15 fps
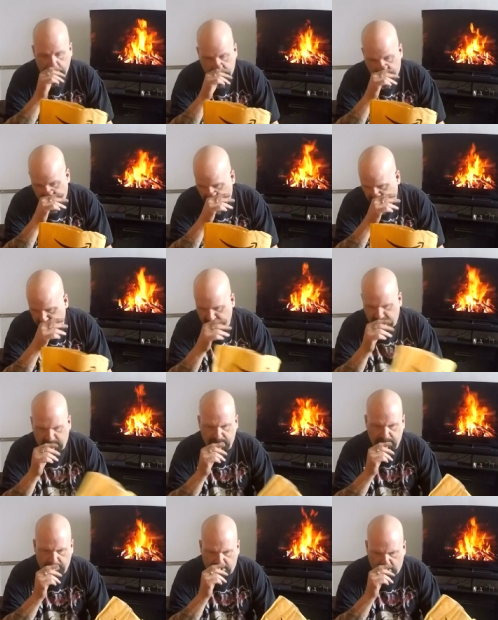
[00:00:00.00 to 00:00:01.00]
I thought it was going to come
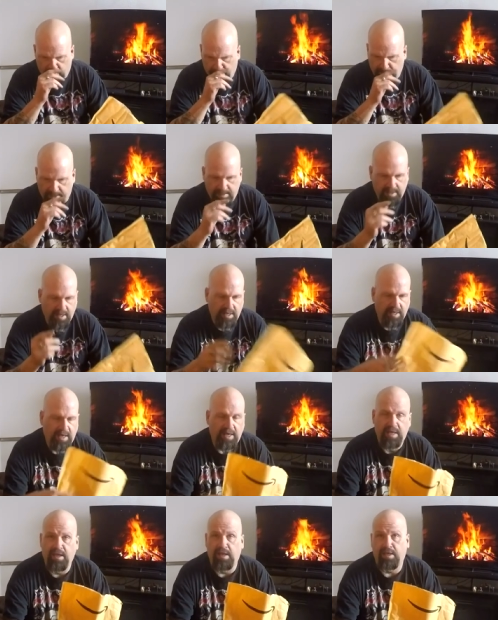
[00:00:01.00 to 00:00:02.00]
tomorrow, but
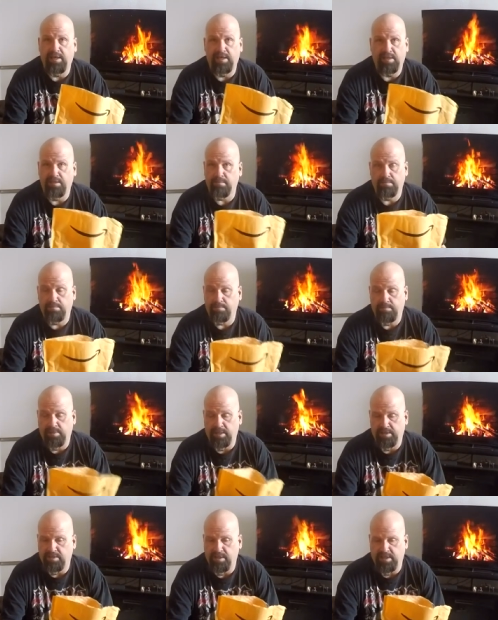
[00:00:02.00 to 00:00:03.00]
I got lucky and
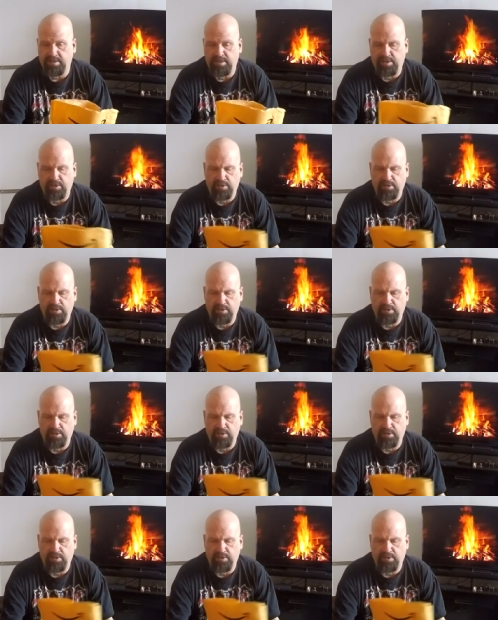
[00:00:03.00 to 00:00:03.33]
it, it's here.